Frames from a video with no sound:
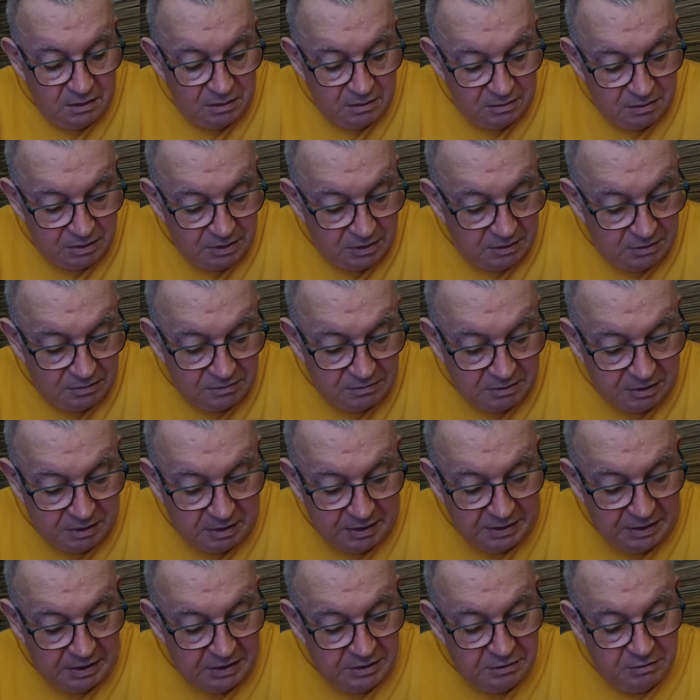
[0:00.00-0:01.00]
Yeah, no, I
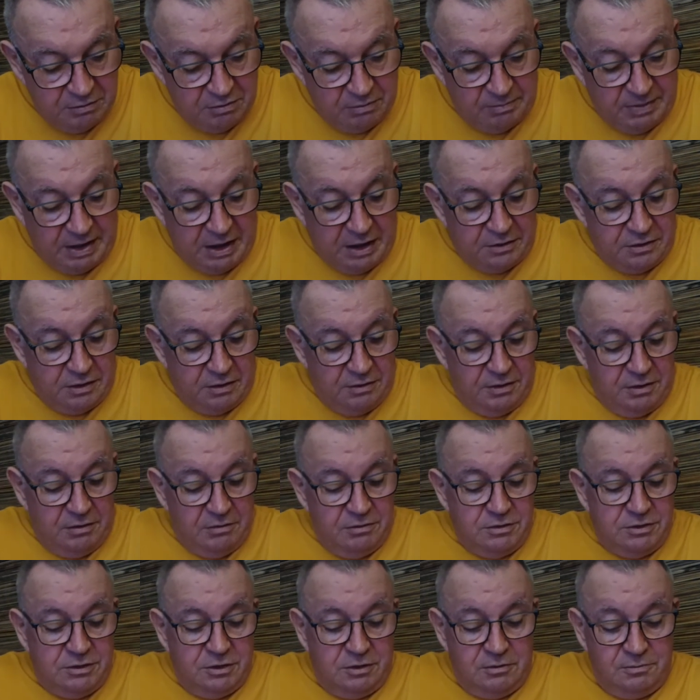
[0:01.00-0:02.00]
didn't do the math on
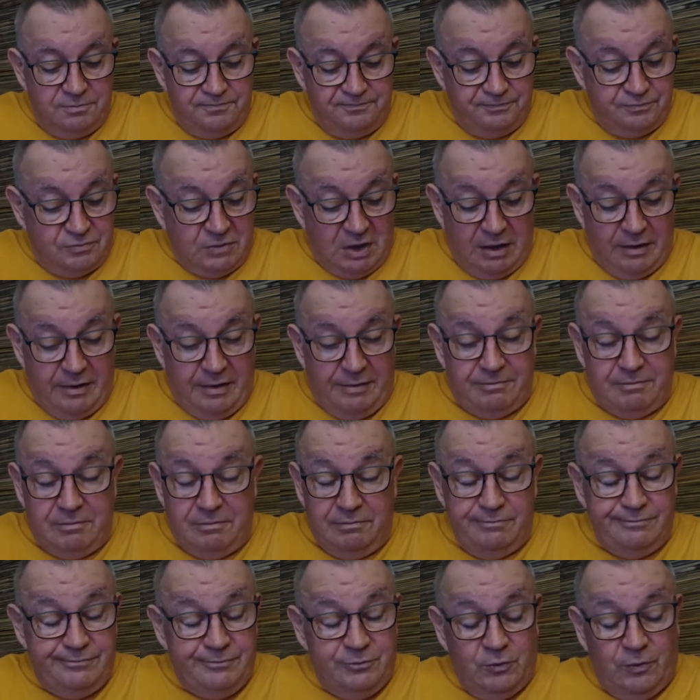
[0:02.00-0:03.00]
those, so I
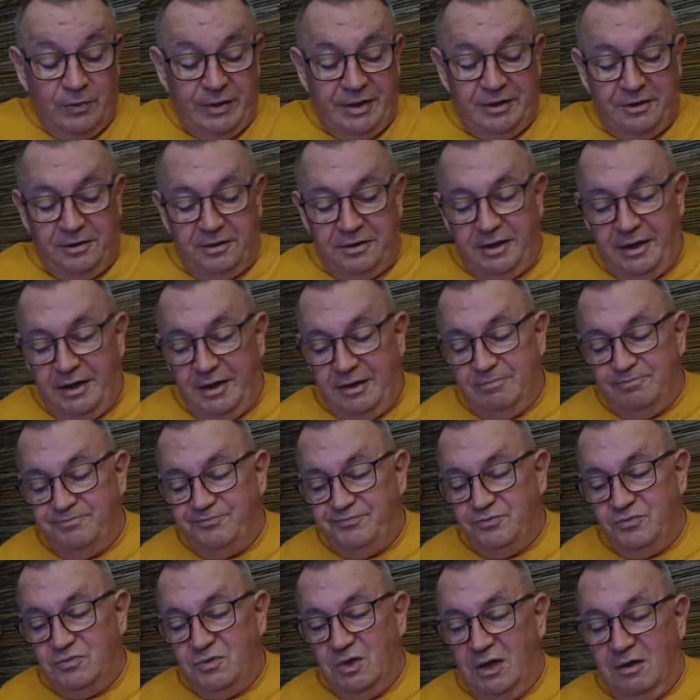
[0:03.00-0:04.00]
wait on that.
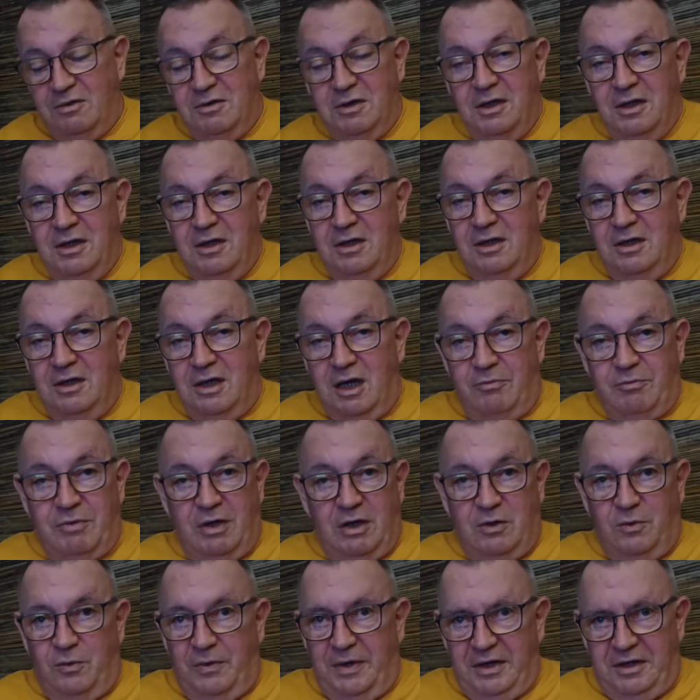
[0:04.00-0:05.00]
I'm not
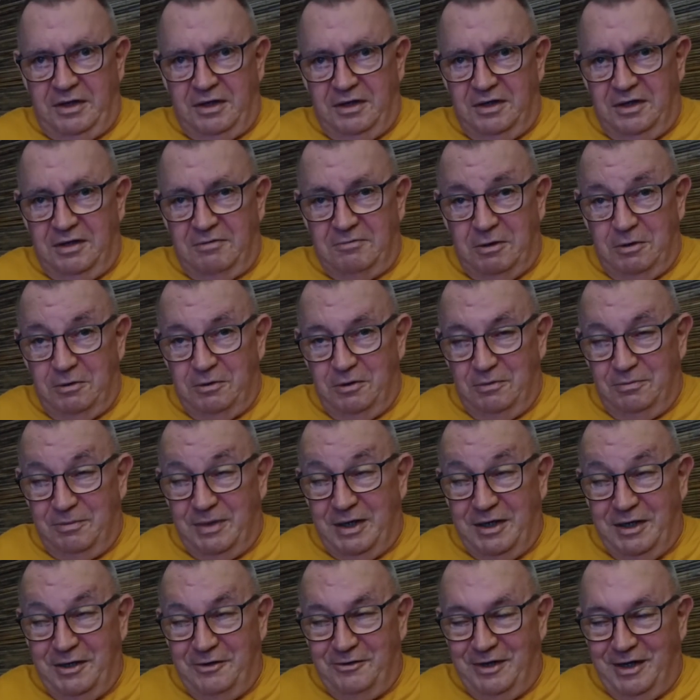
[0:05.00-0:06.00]
awake enough to do it in my
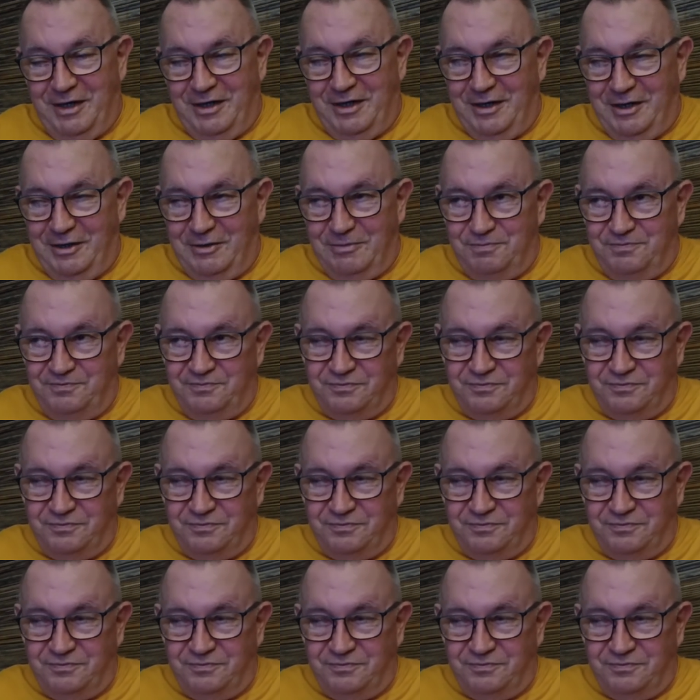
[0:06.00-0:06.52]
head right now,